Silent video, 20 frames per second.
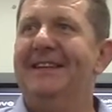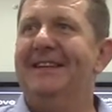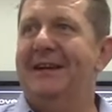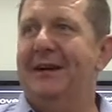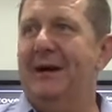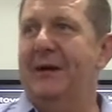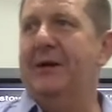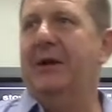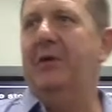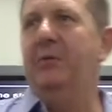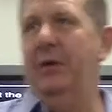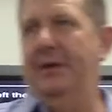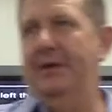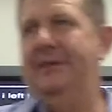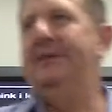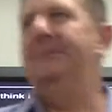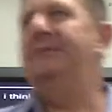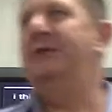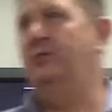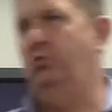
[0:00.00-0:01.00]
okay, we
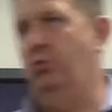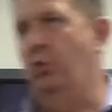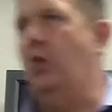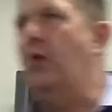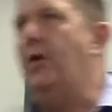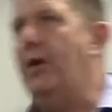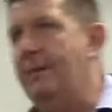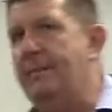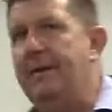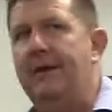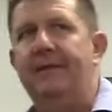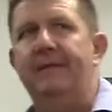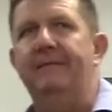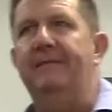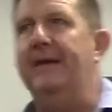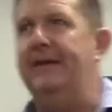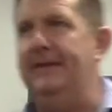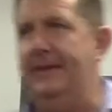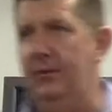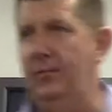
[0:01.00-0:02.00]
sometimes worry about the
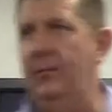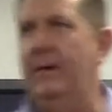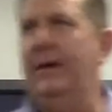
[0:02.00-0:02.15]
fact that we